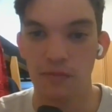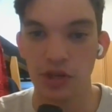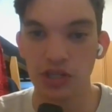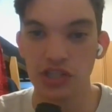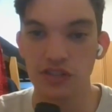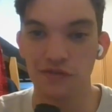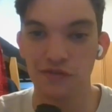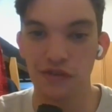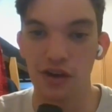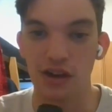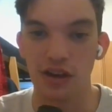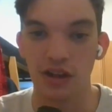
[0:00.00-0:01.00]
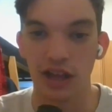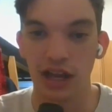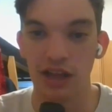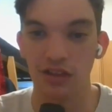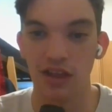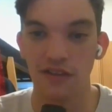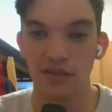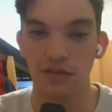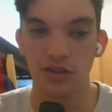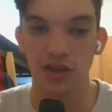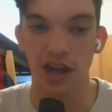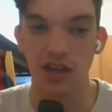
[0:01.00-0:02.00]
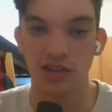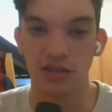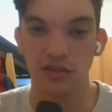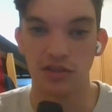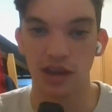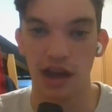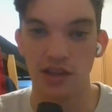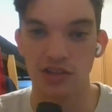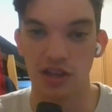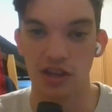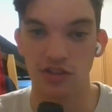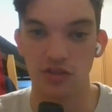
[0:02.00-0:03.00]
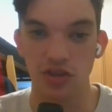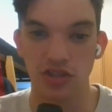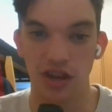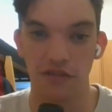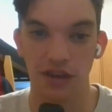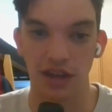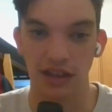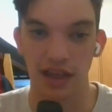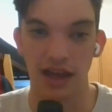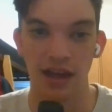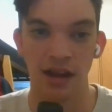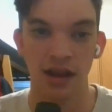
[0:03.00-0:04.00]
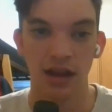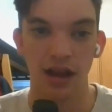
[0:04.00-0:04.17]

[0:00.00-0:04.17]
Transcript: Because it's fun. Like, I love it when you guys do stuff like that.